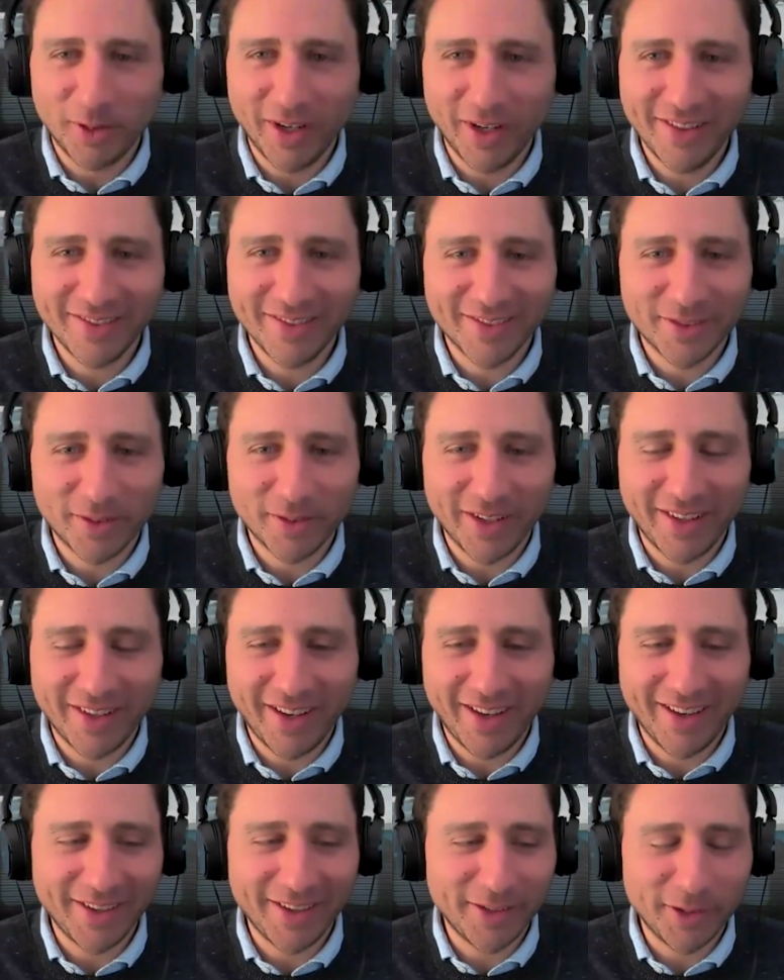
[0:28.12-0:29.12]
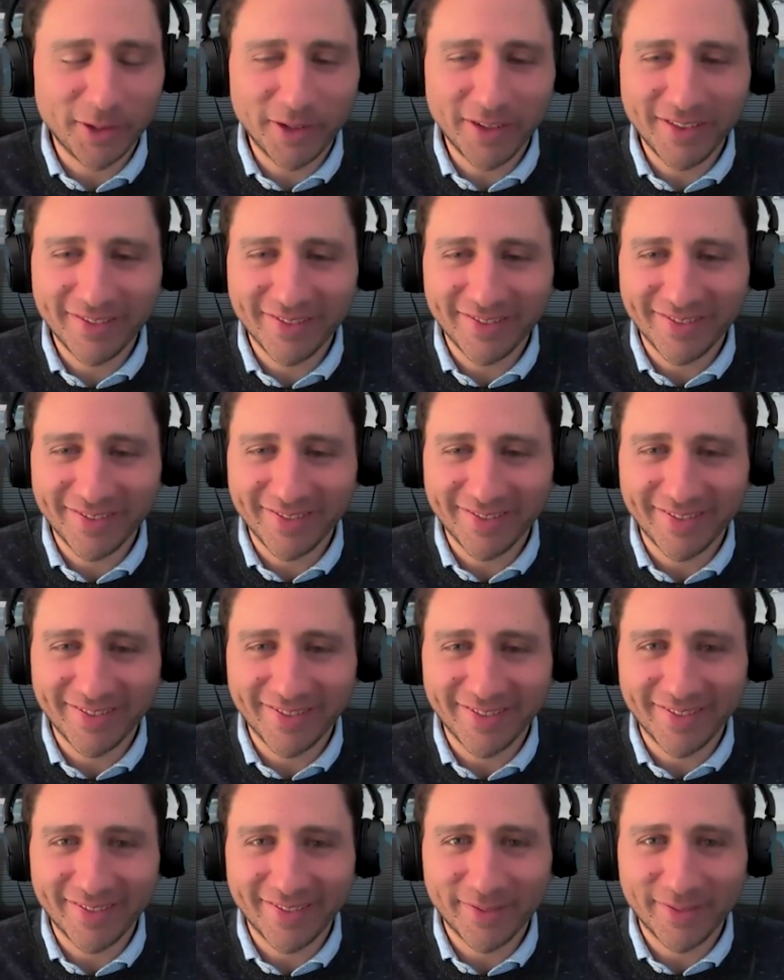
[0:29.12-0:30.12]
great. It's a great day. How you doing?
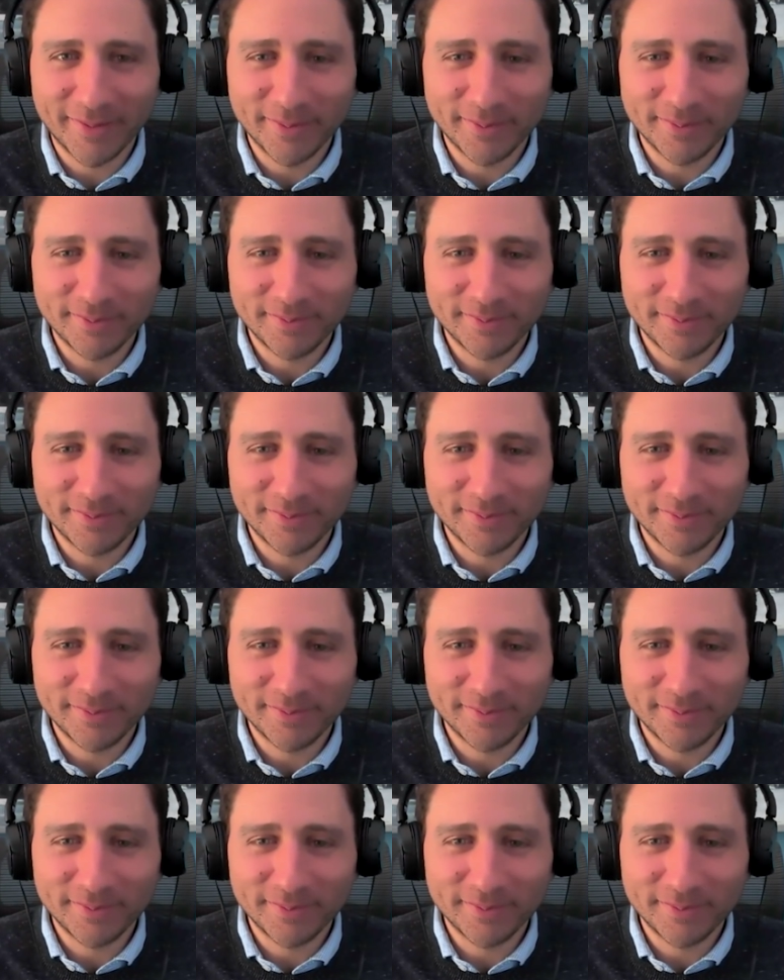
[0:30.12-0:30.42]
It's a beautiful